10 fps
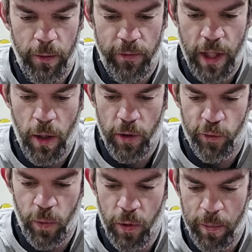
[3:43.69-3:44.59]
If you don't
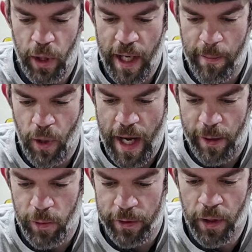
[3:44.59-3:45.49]
just want a plain
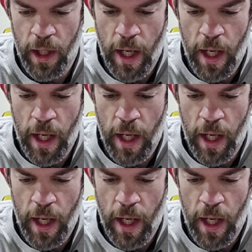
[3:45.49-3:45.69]
black one.